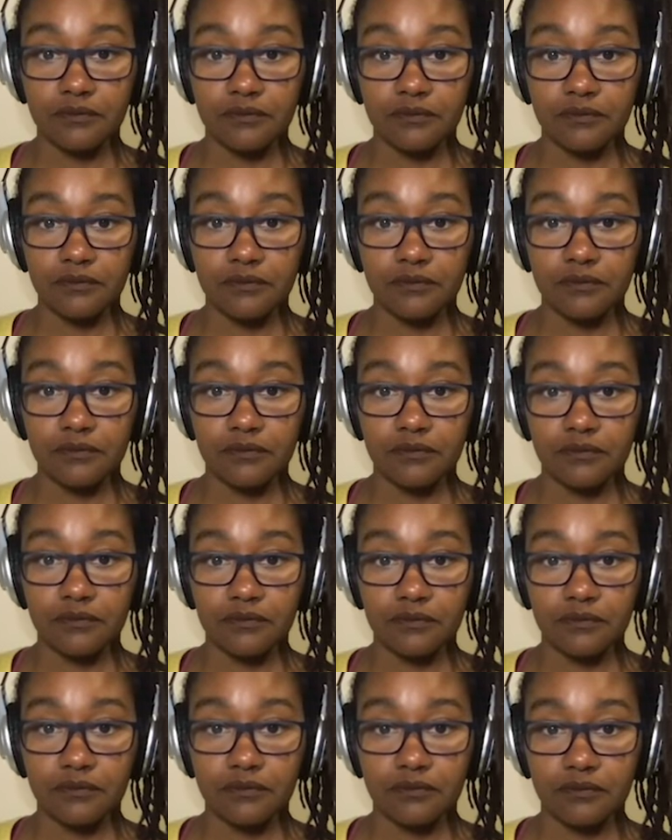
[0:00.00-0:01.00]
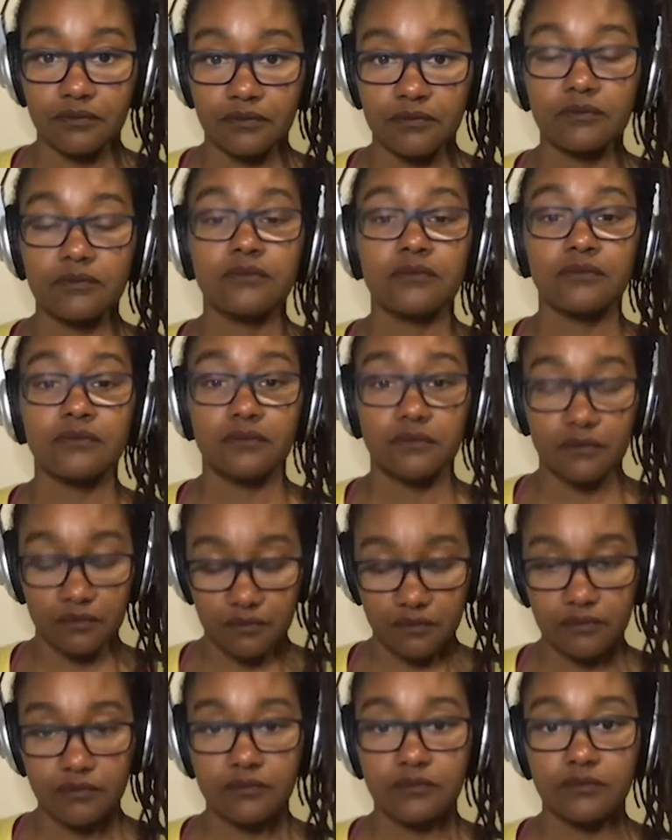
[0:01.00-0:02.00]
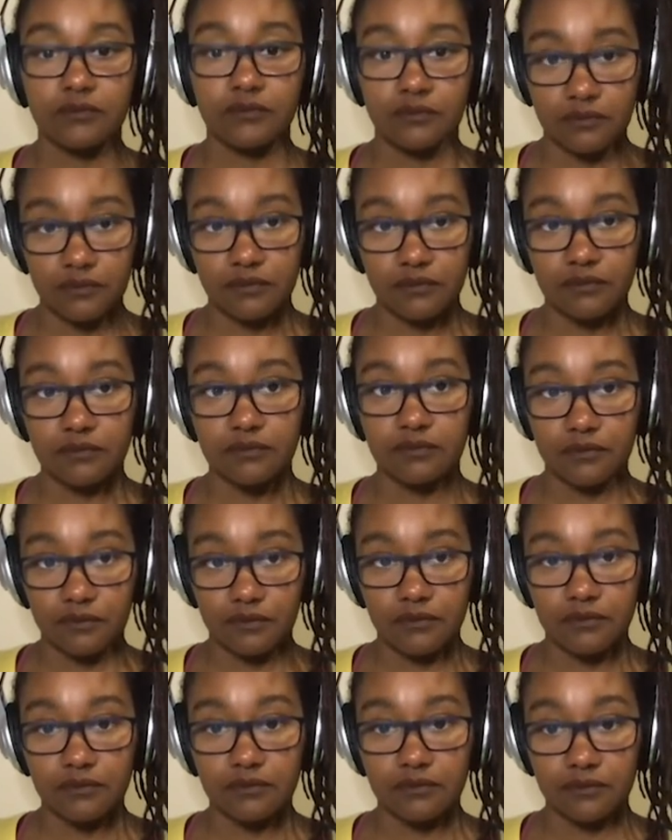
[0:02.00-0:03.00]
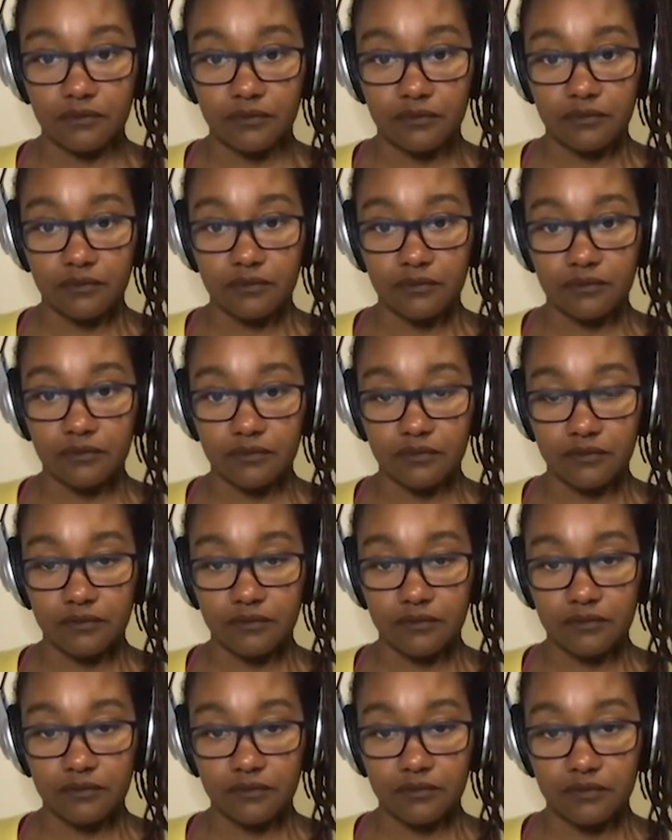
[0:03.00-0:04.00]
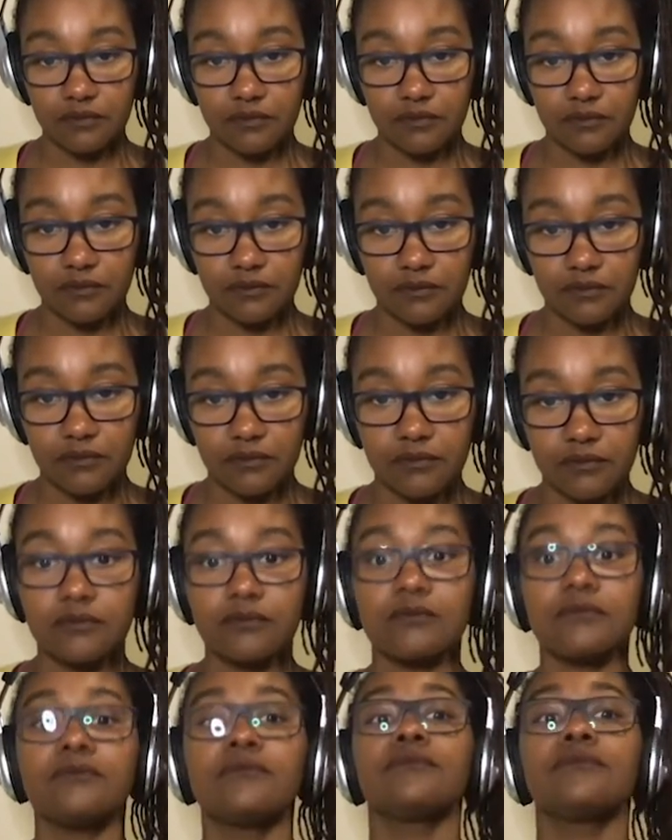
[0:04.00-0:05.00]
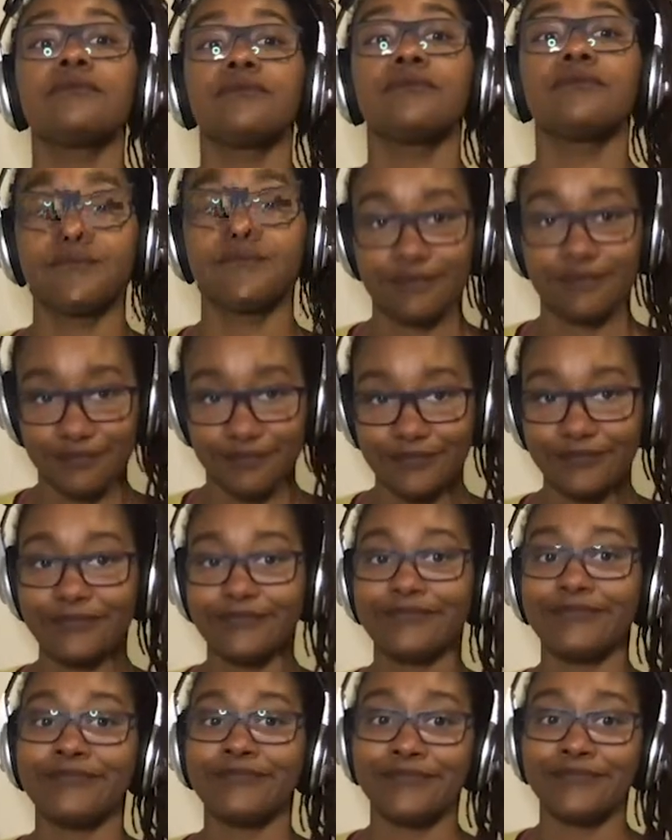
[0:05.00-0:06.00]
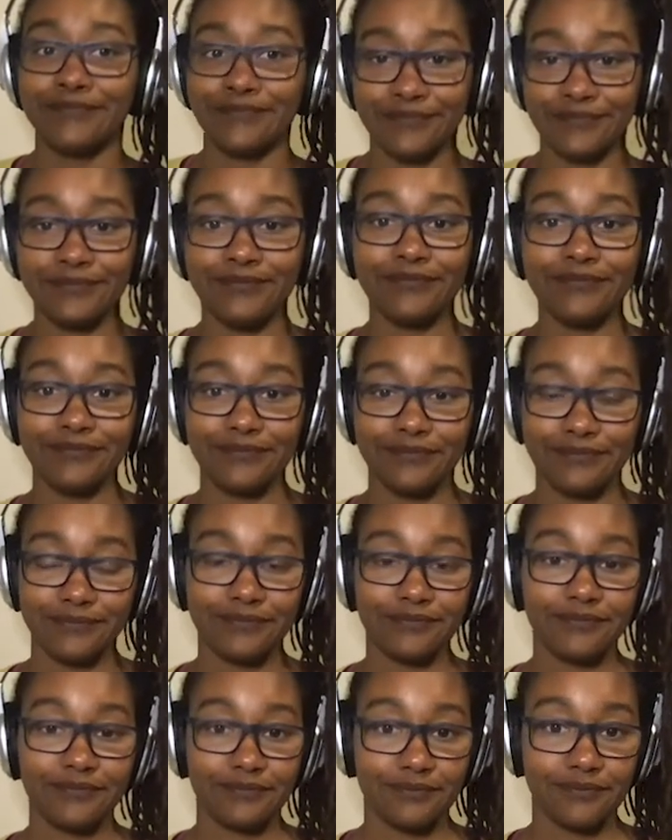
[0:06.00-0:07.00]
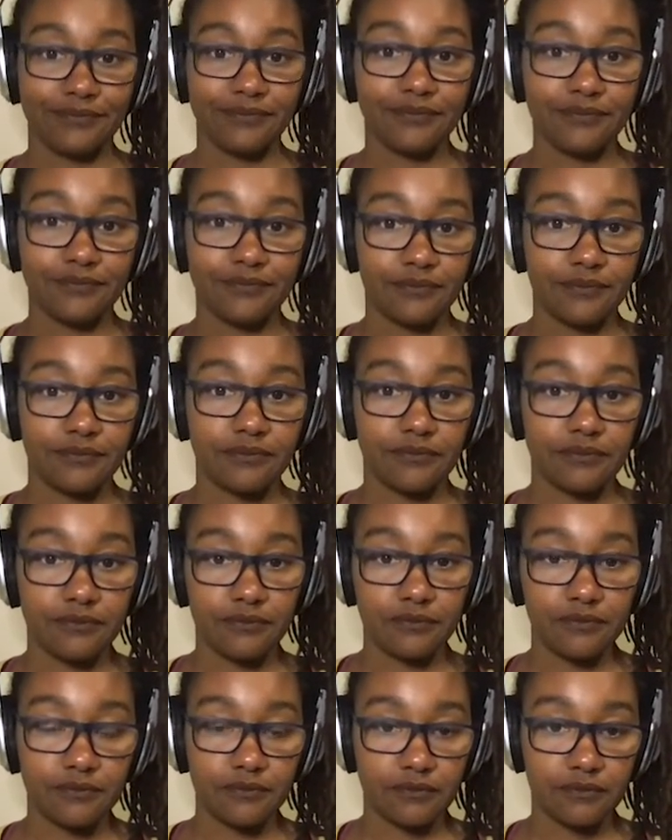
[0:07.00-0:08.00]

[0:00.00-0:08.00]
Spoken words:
[no speech]